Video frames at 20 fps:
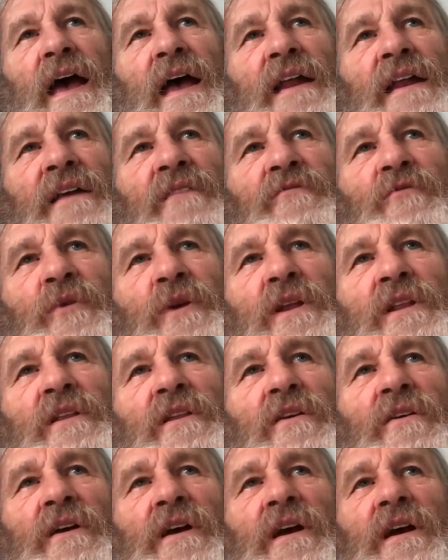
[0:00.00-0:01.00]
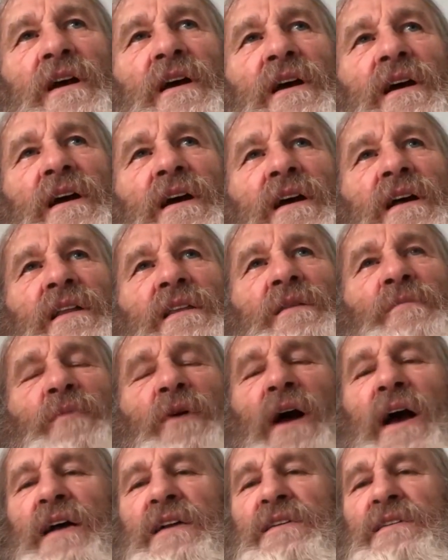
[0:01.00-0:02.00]
And if we look at the
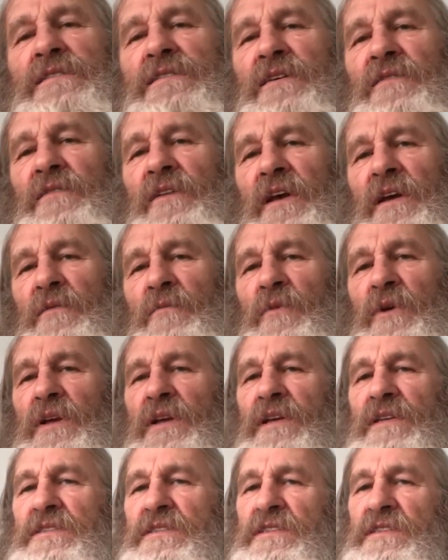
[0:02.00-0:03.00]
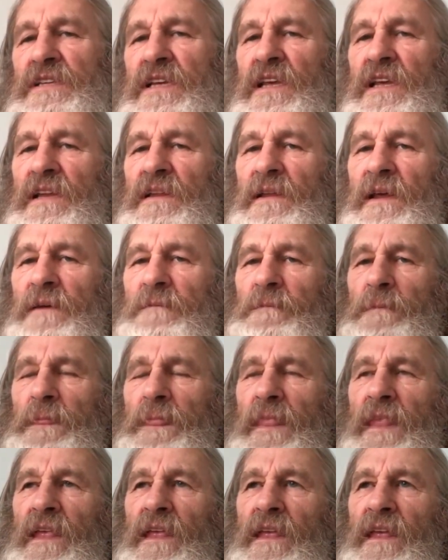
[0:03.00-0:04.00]
practice of Yin, we can see that
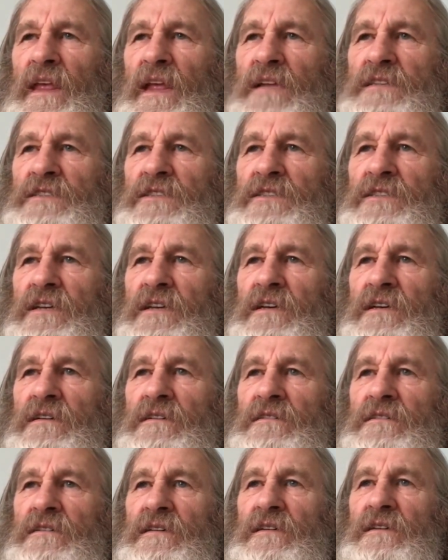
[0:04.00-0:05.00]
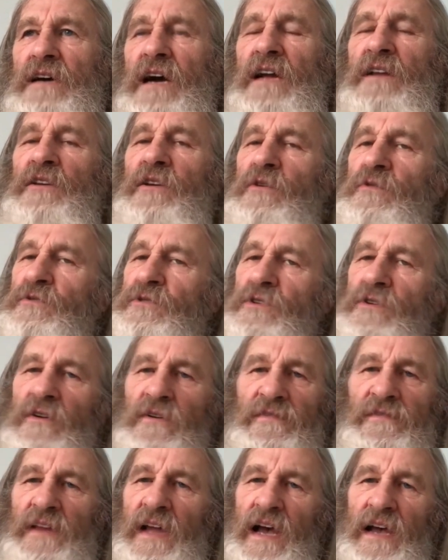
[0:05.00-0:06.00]
it's unusual,
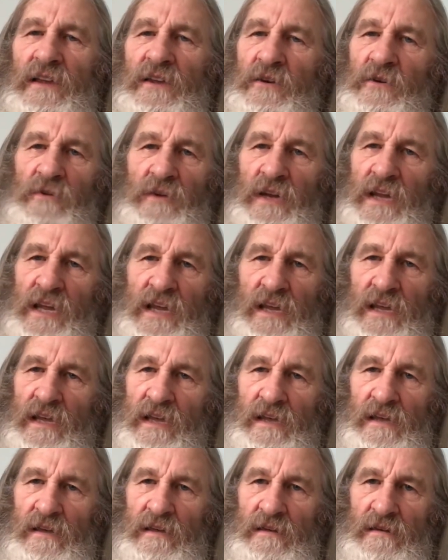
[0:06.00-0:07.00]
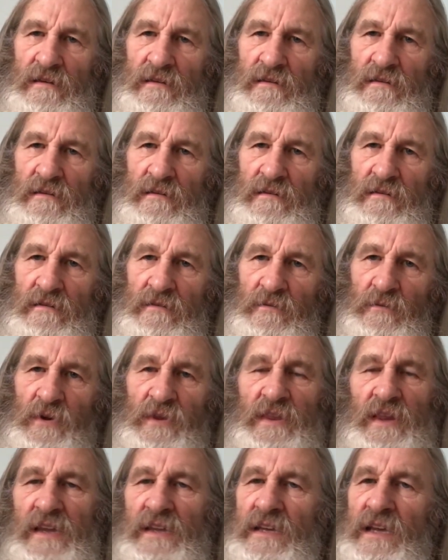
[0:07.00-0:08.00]
if not unique,
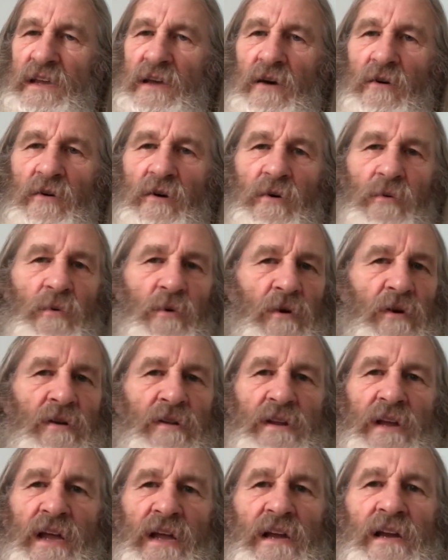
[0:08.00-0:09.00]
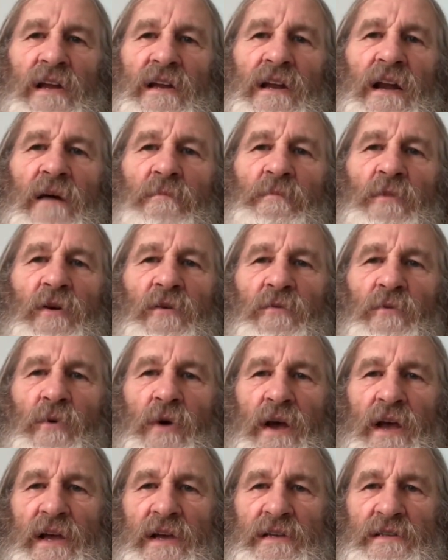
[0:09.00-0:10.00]
within the yoga world in a number of
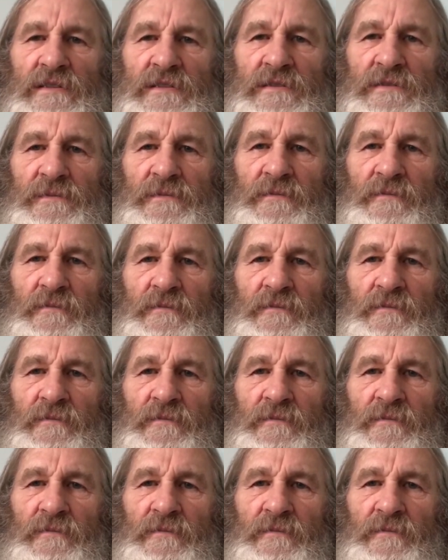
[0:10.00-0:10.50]
ways.